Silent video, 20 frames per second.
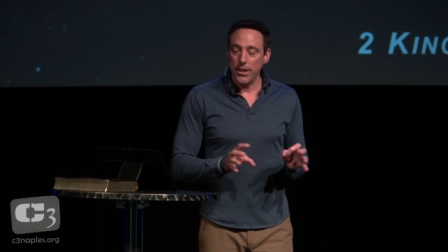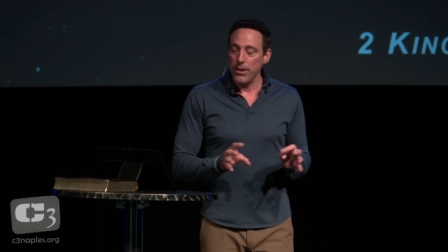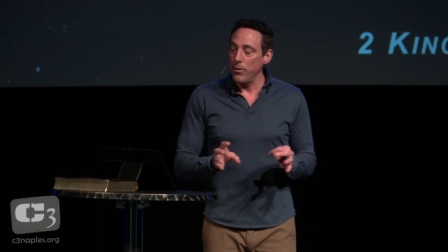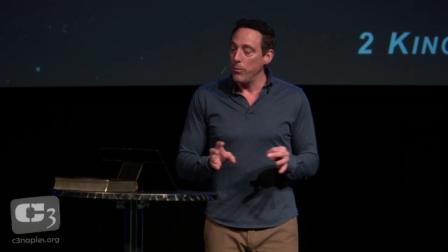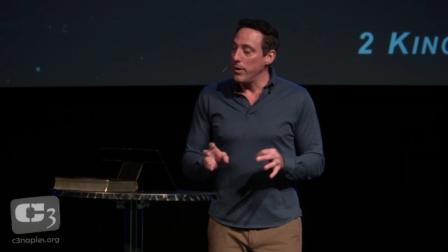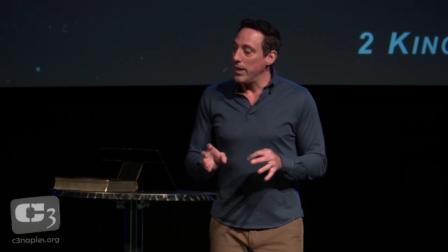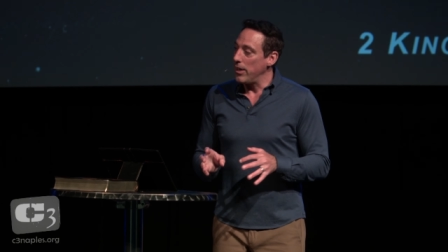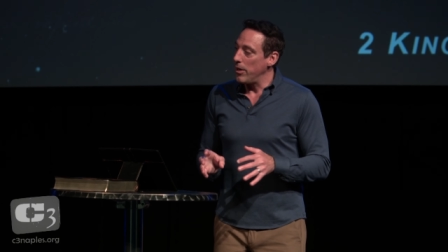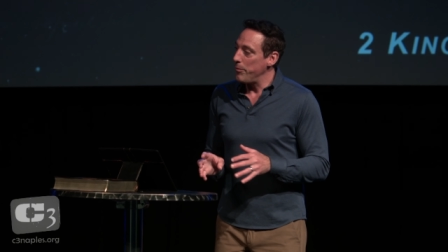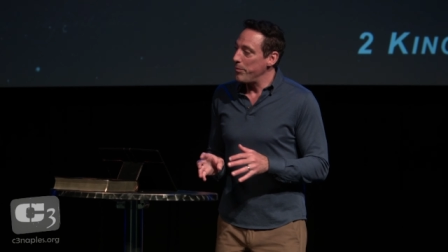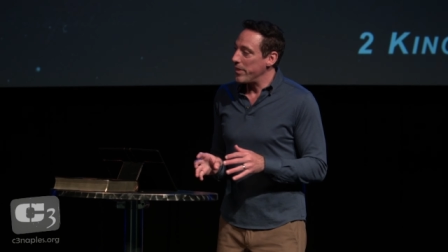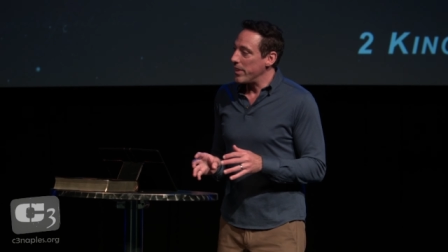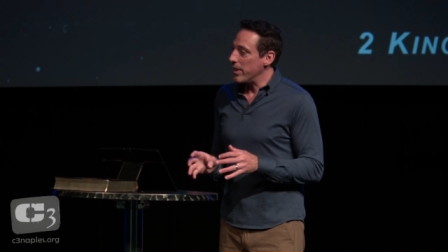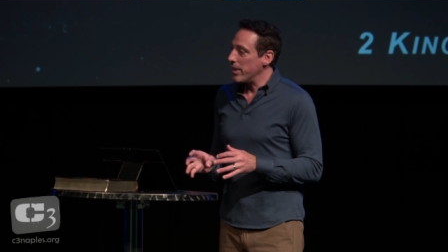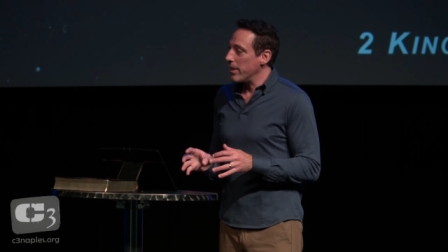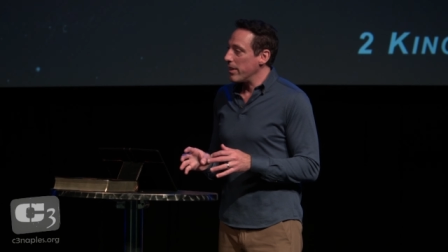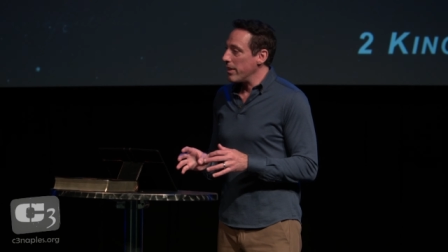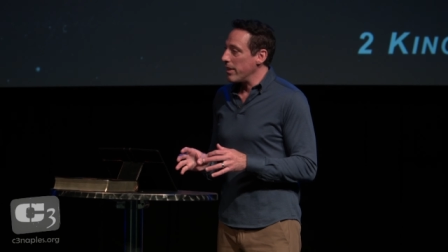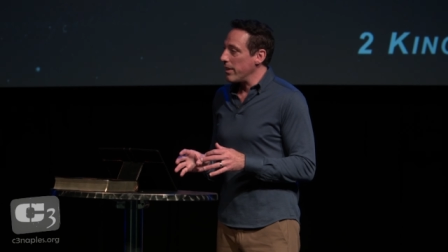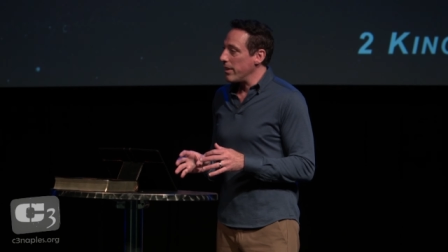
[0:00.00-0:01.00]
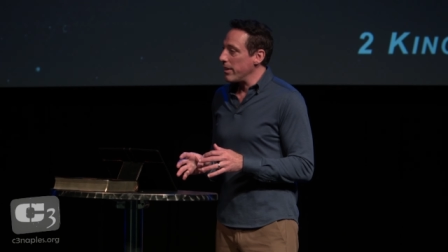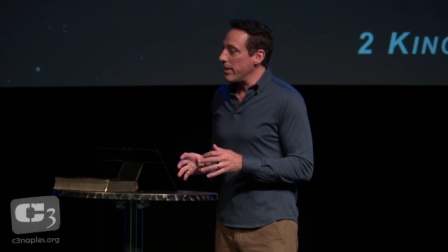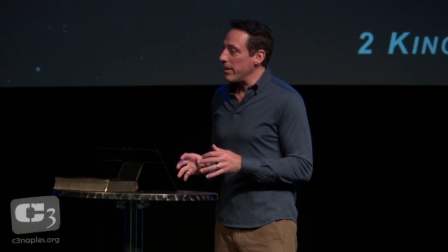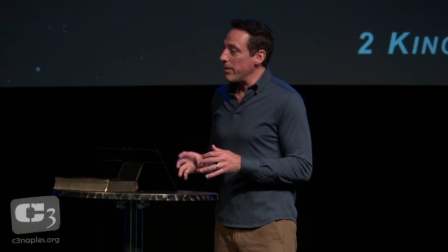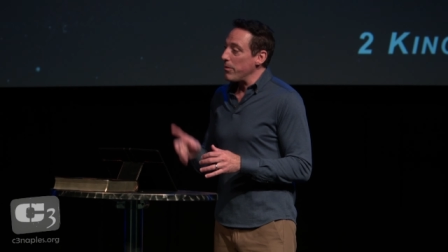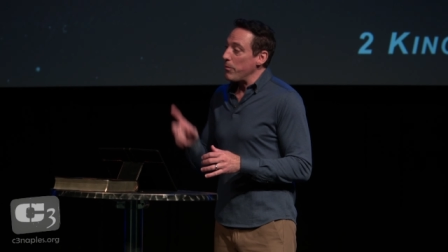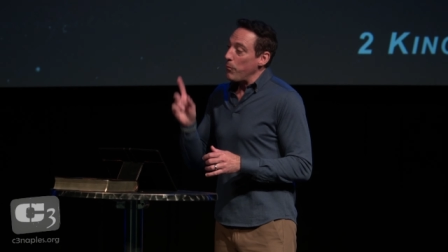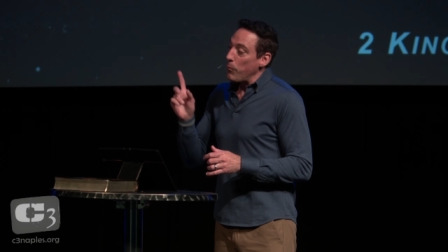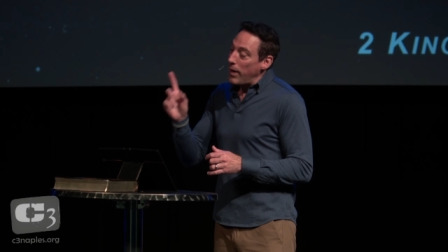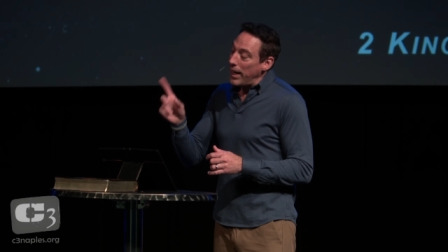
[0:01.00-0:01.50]
Well,
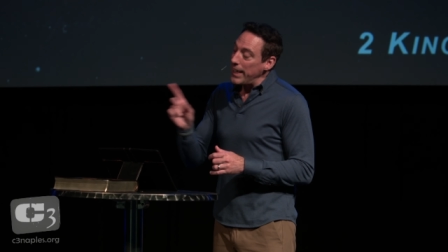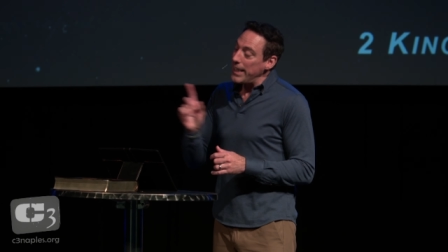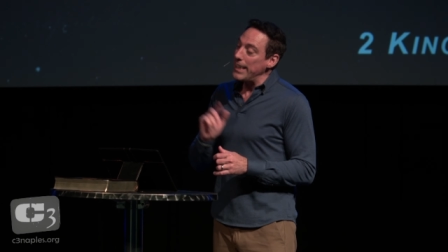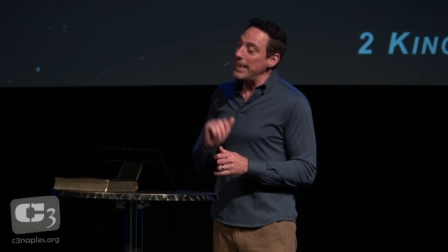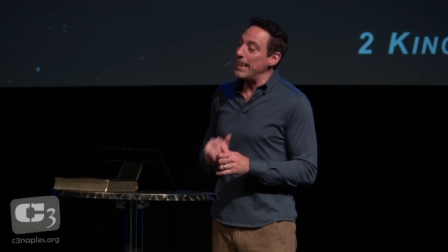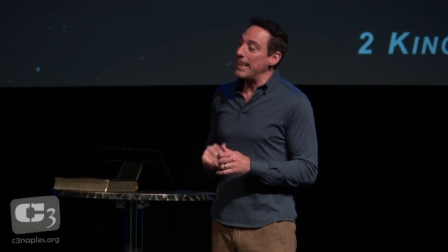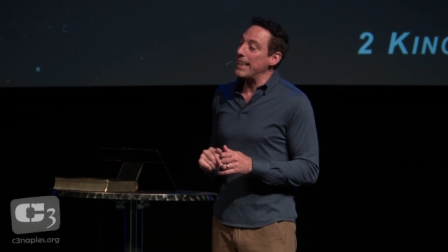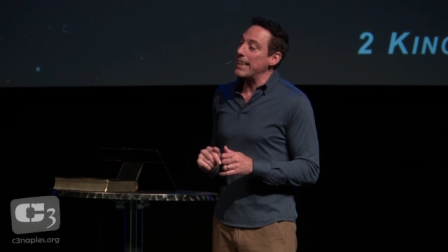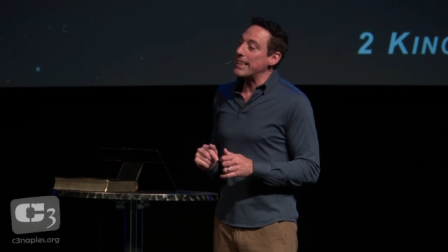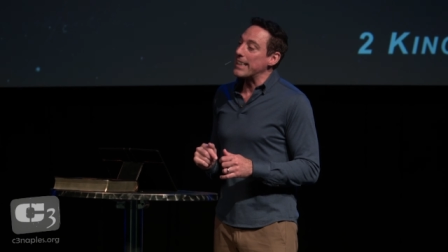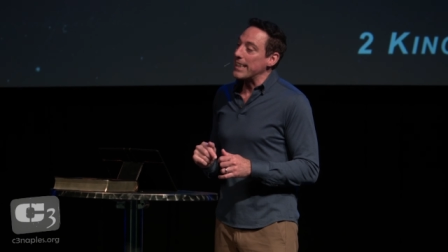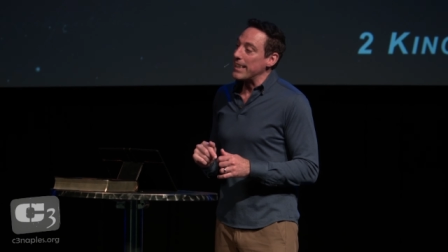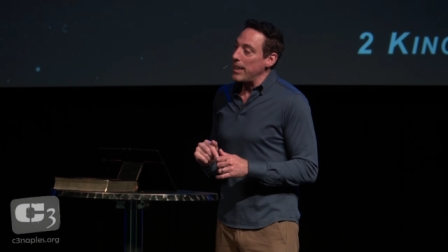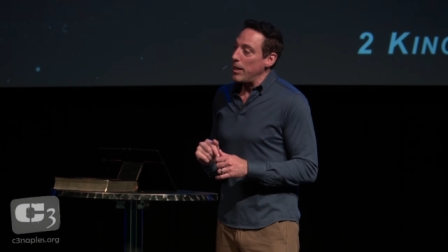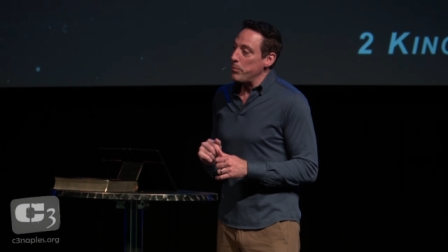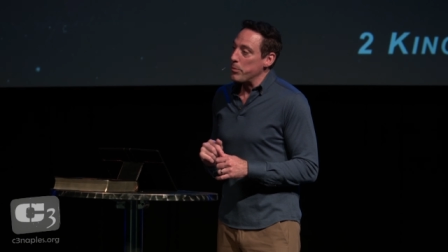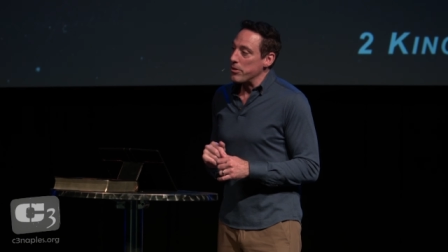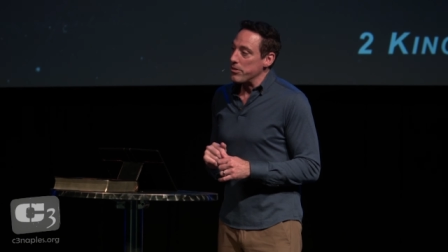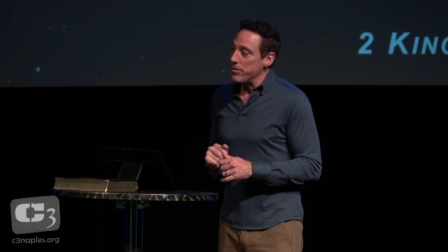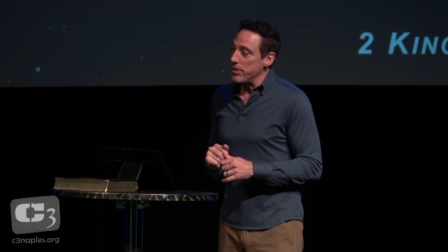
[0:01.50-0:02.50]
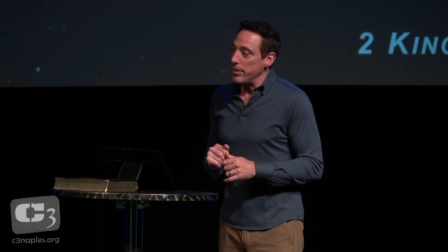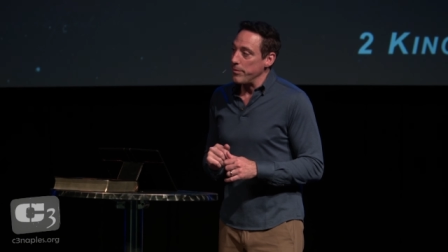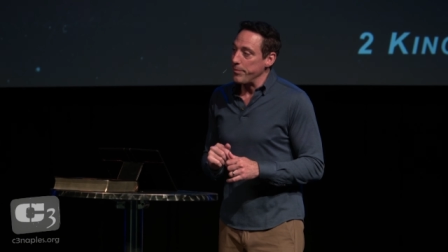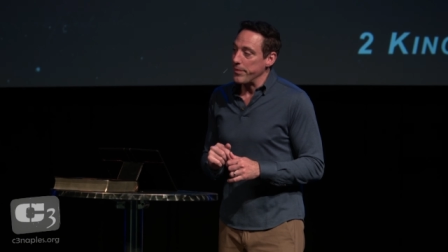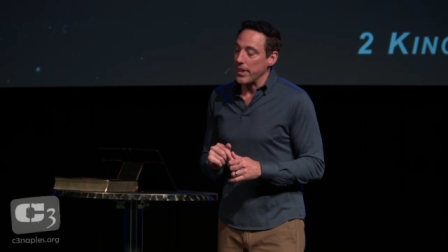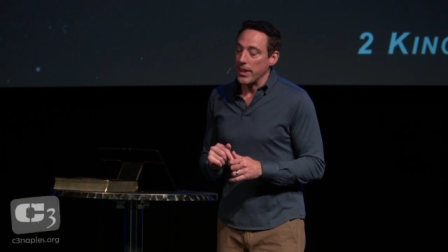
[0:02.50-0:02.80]
why did he get the leprosy?